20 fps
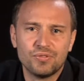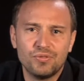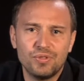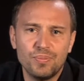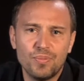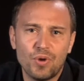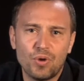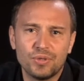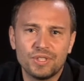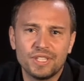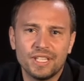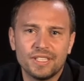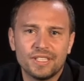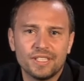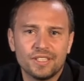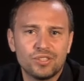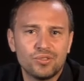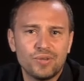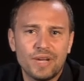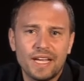remote data,
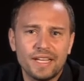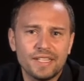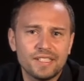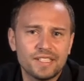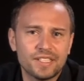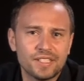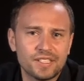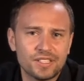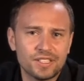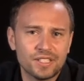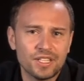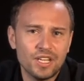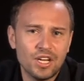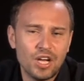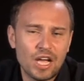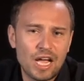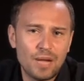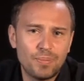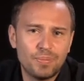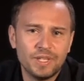to access
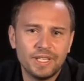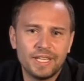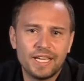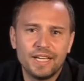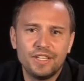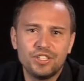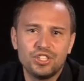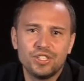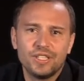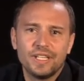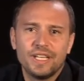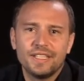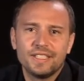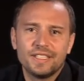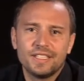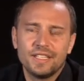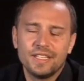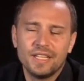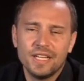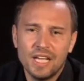application
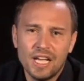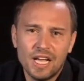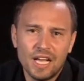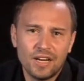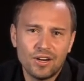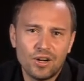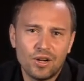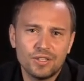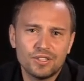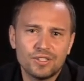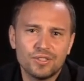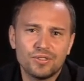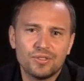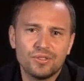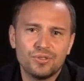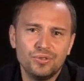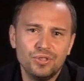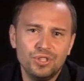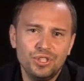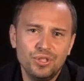data, and also
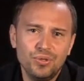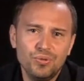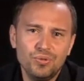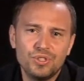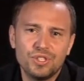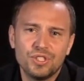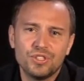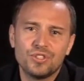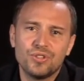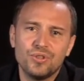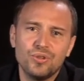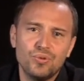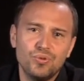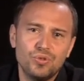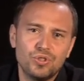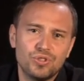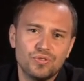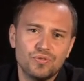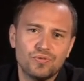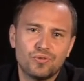to use the
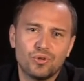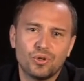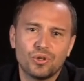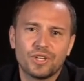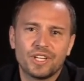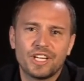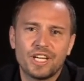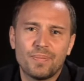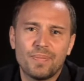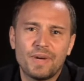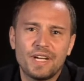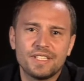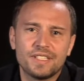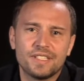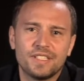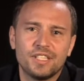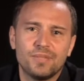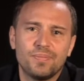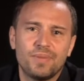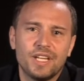solution for
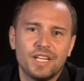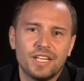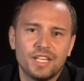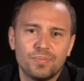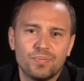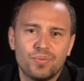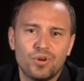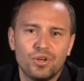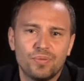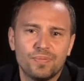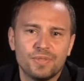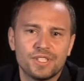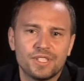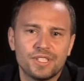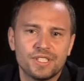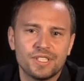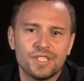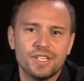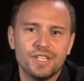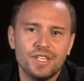capacity planning
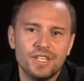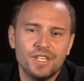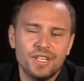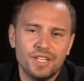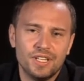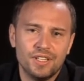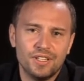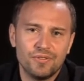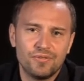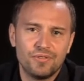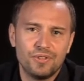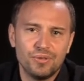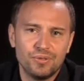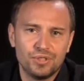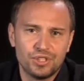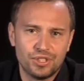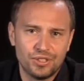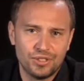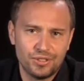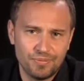purposes in the
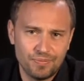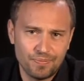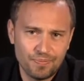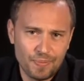future.